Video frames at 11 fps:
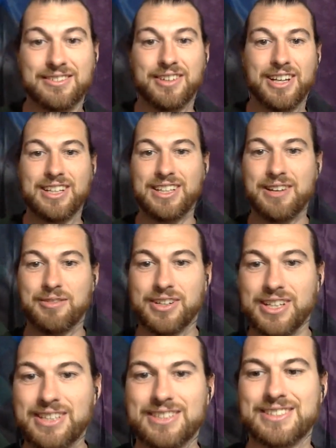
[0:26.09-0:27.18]
Raiden
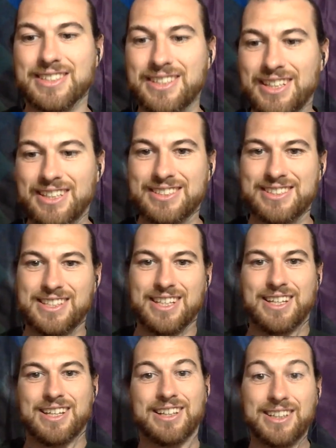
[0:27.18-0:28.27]
Network is
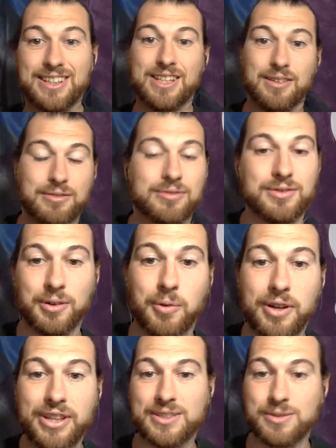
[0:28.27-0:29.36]
the
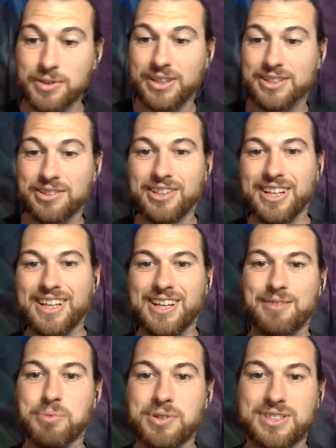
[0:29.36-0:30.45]
one that's really doing it
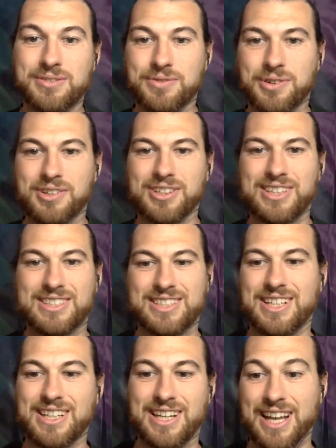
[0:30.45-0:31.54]
and pushing forward the
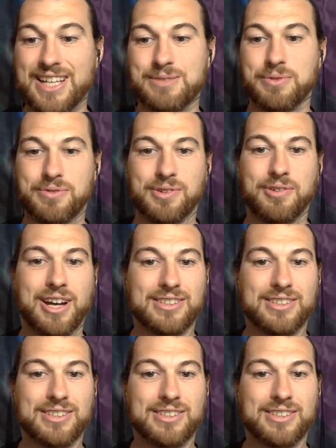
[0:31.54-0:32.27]
agenda and has been for a while.